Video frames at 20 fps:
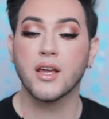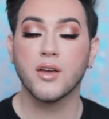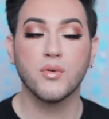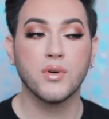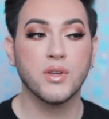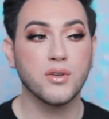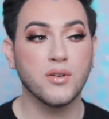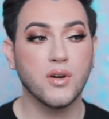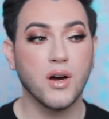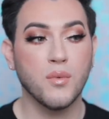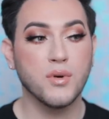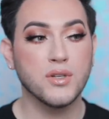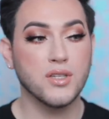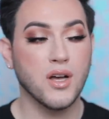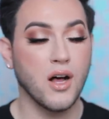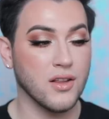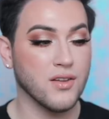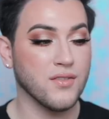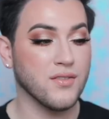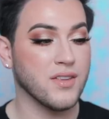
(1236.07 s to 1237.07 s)
I went through almost
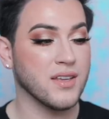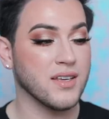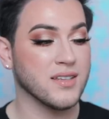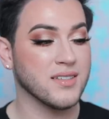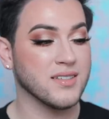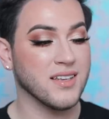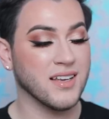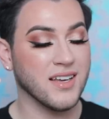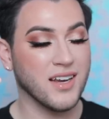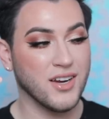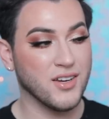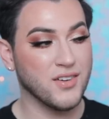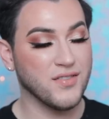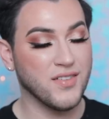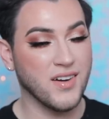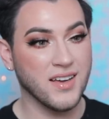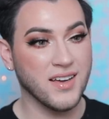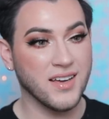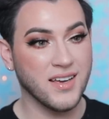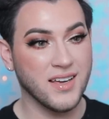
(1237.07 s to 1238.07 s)
all of this. Like, are you
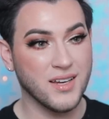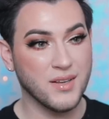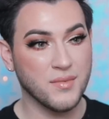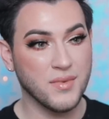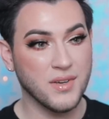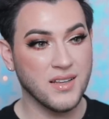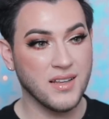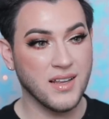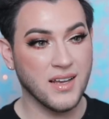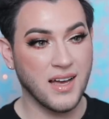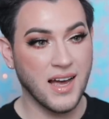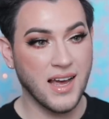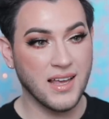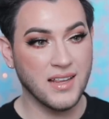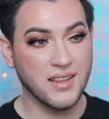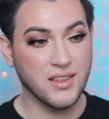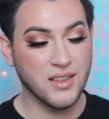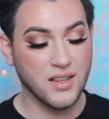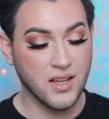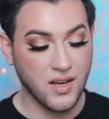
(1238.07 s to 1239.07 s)
fucking kidding me? Like,
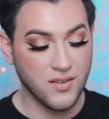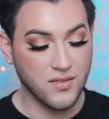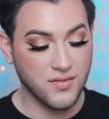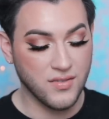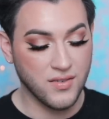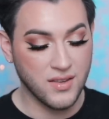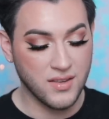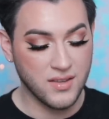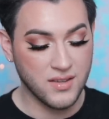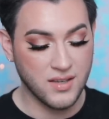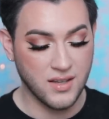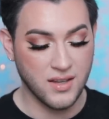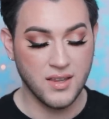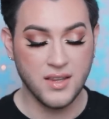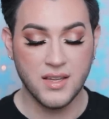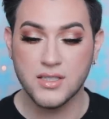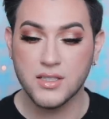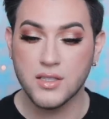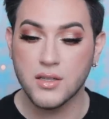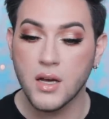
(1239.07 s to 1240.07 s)
I love
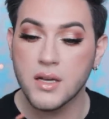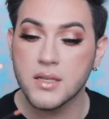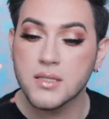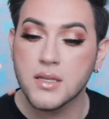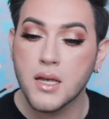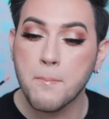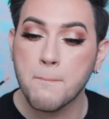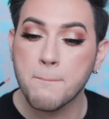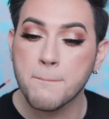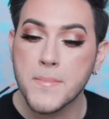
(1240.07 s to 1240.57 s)
this gloss.